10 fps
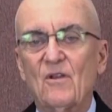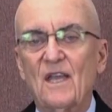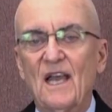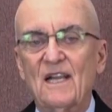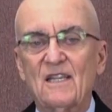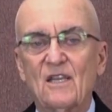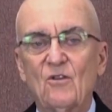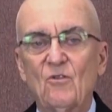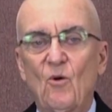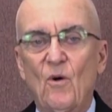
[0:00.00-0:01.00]
a Catholic.
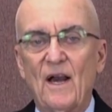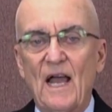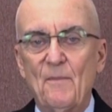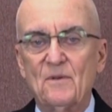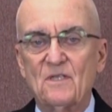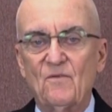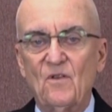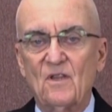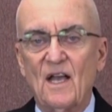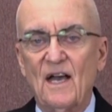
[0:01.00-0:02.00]
You know what happens if
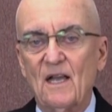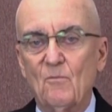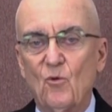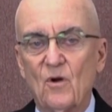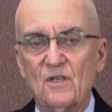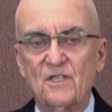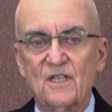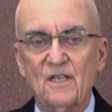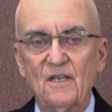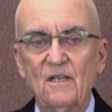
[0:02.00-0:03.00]
you die in mortal
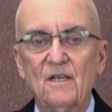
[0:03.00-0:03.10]
sin.